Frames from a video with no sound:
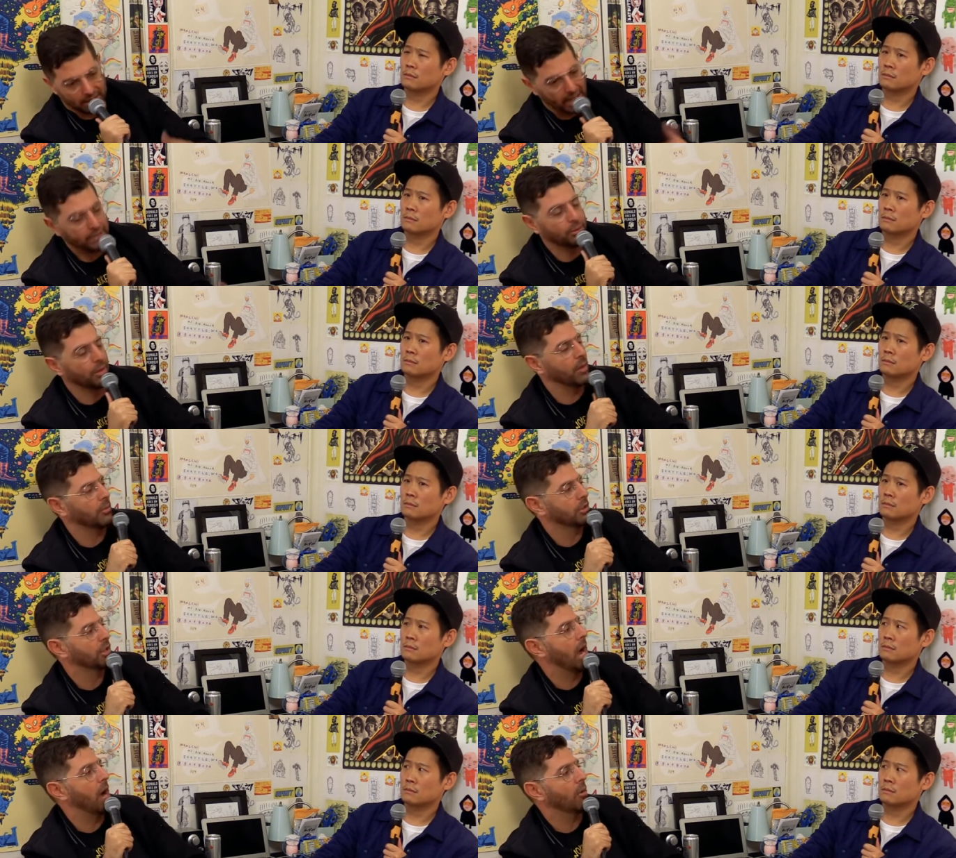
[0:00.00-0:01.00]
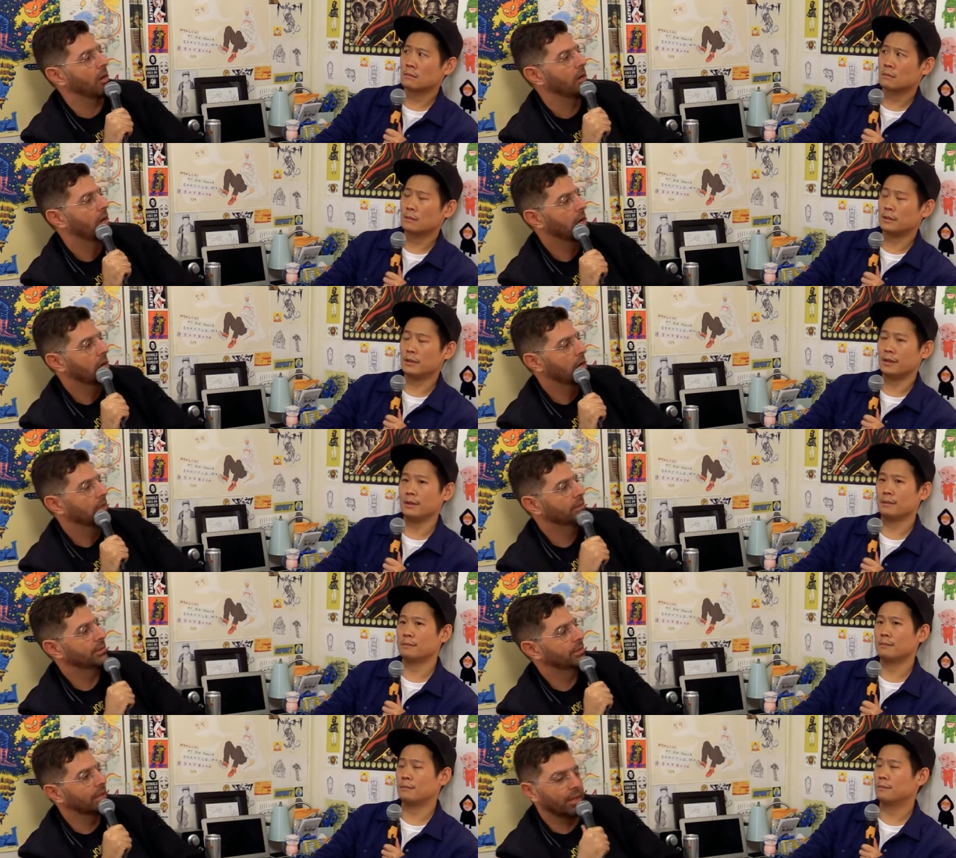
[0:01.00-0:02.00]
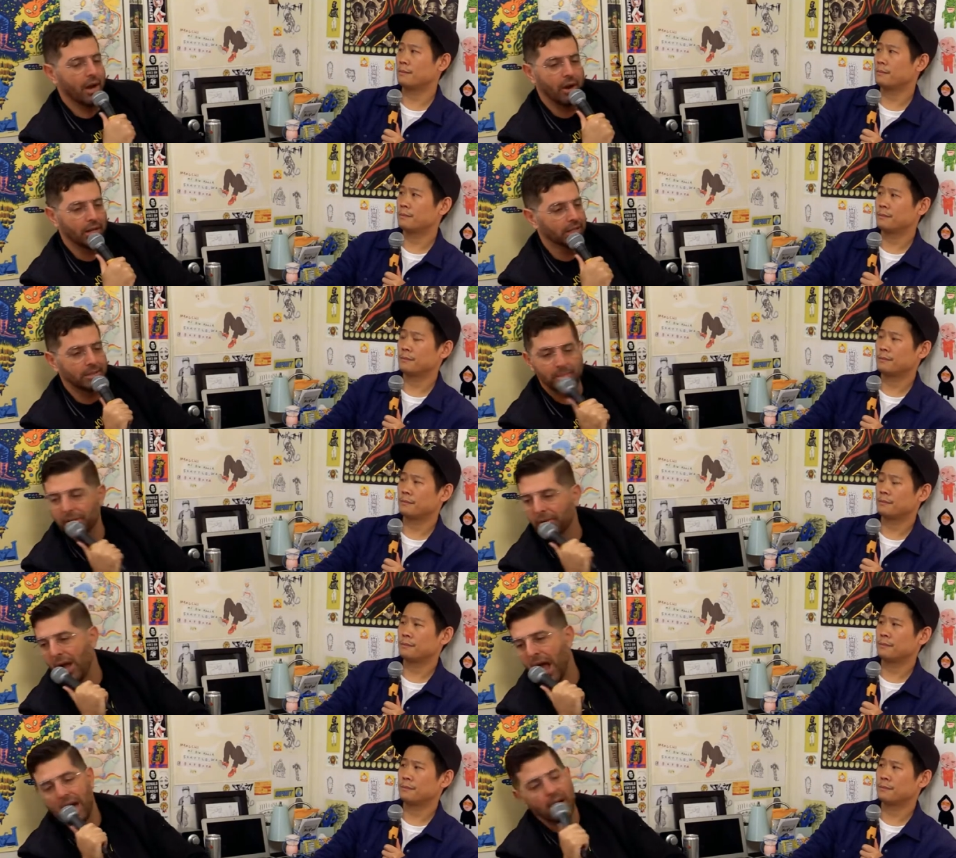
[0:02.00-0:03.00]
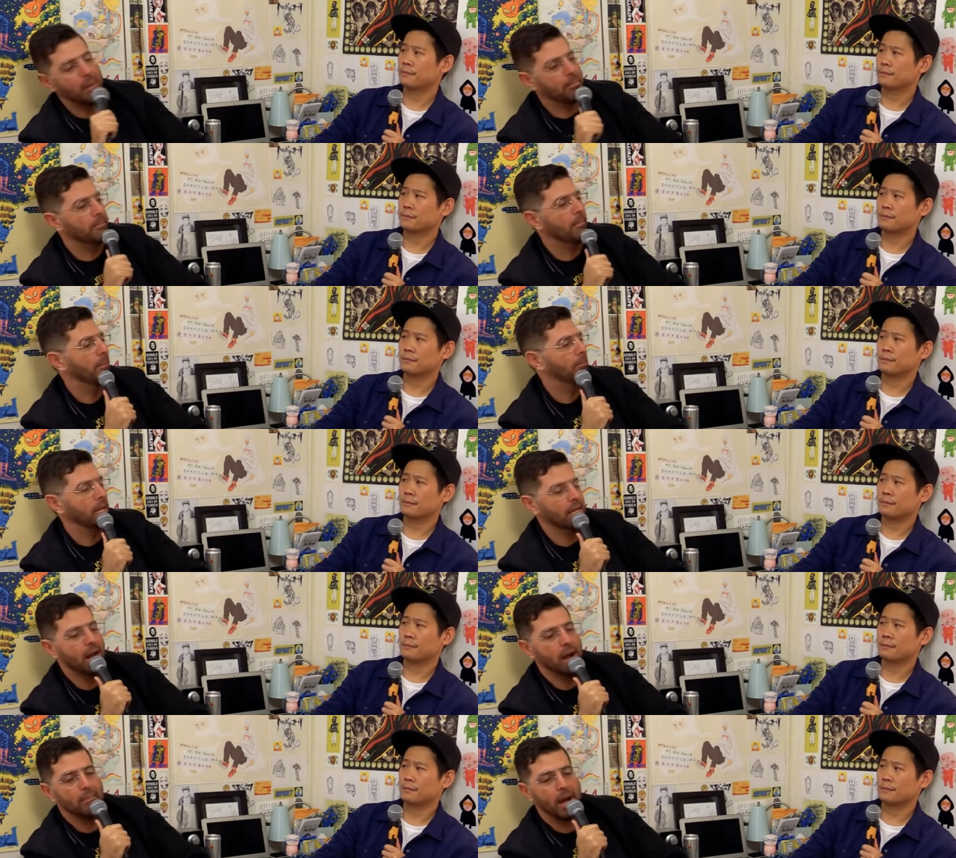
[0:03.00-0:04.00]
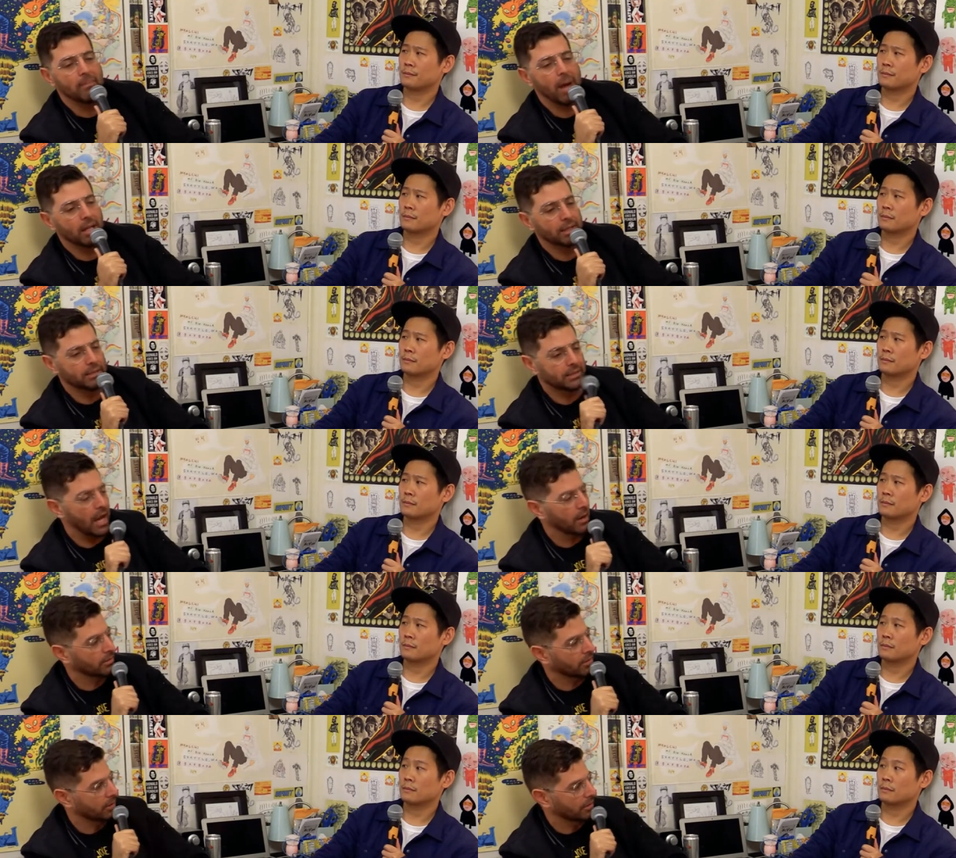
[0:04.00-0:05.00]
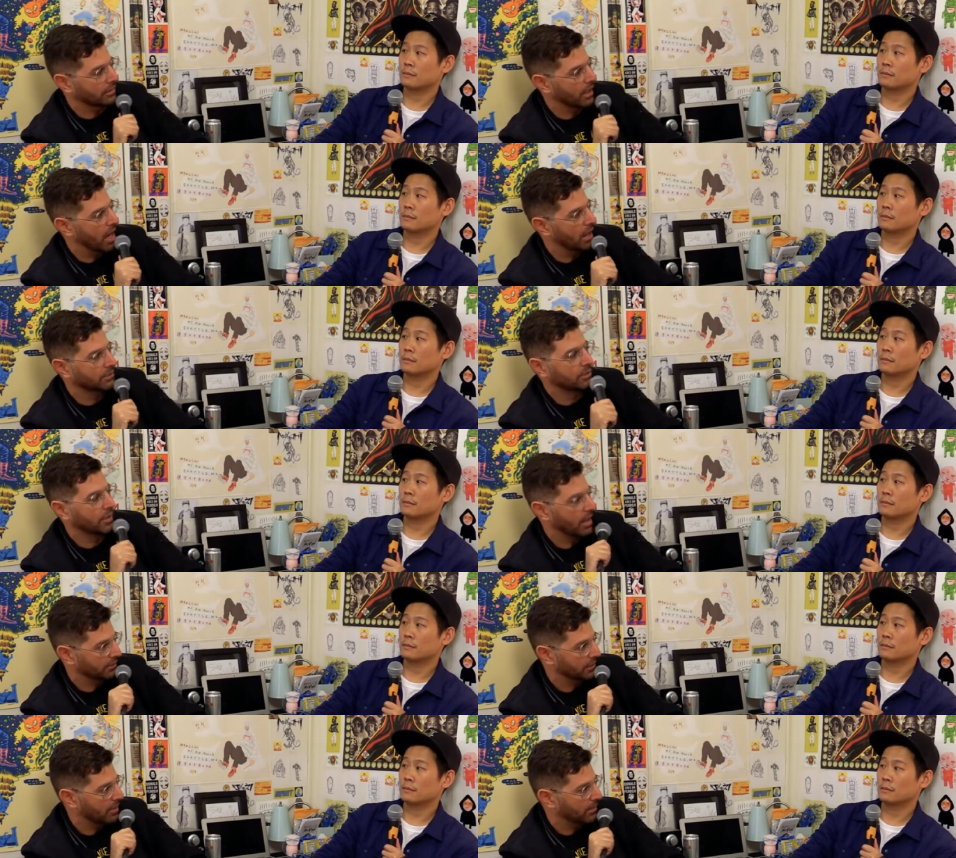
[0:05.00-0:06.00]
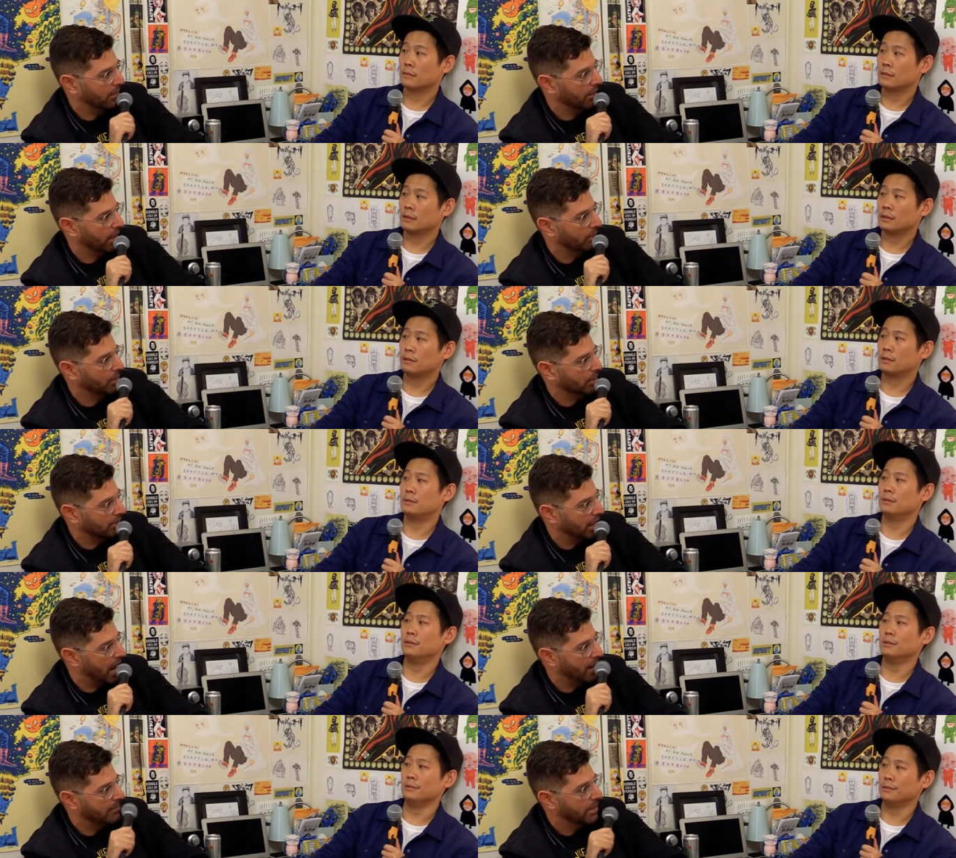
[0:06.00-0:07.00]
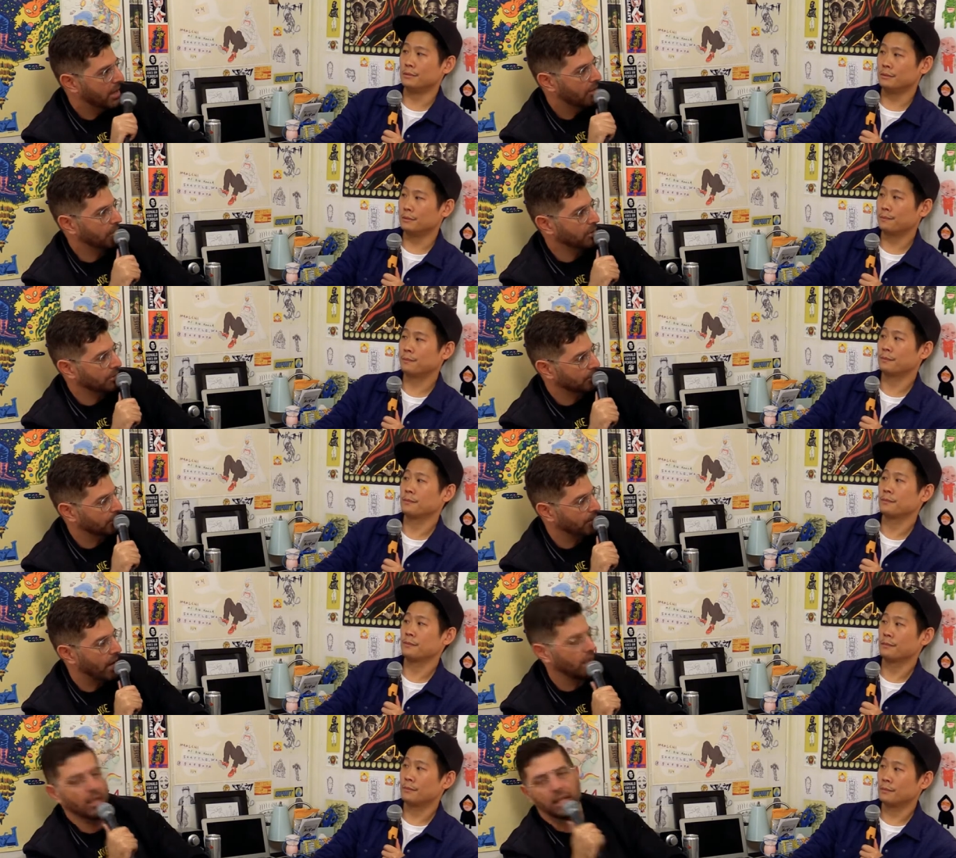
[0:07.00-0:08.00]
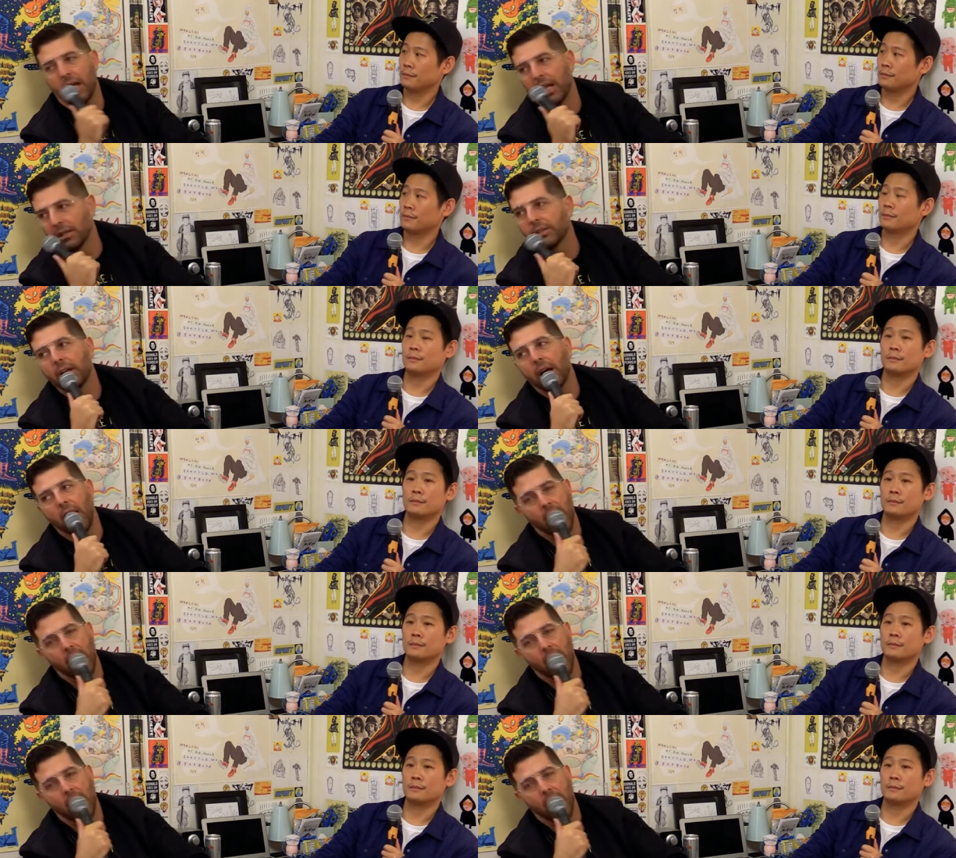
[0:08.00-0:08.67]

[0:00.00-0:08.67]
Speaker 1: That's where they would shower. Damn. You know, and it's been great. I got peed on by Miley Cyrus's uh, stunt double there one cool. time, which was fun, and I learned